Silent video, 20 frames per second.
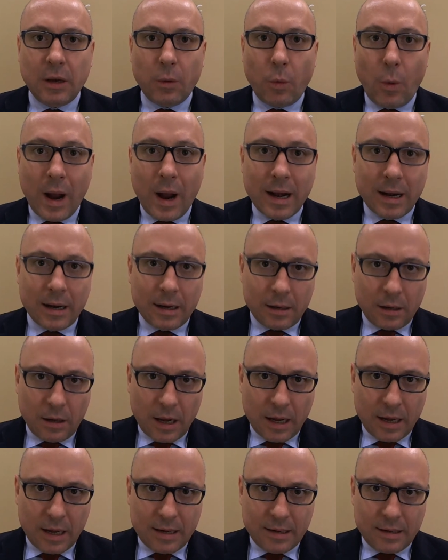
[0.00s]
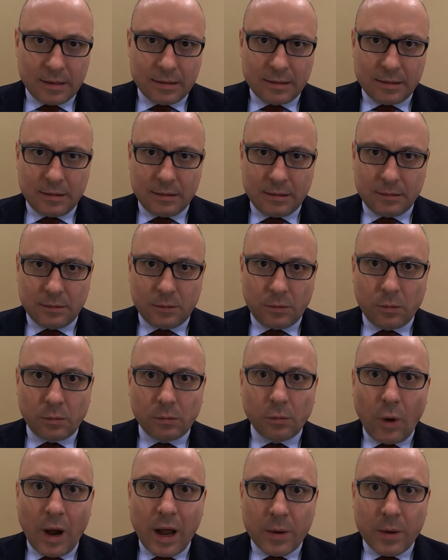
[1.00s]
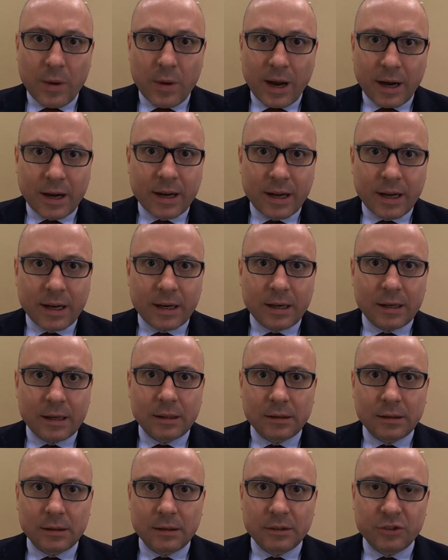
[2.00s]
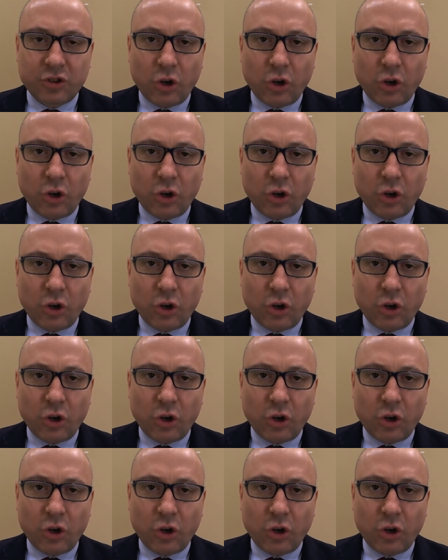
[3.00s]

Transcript: One is why we are here.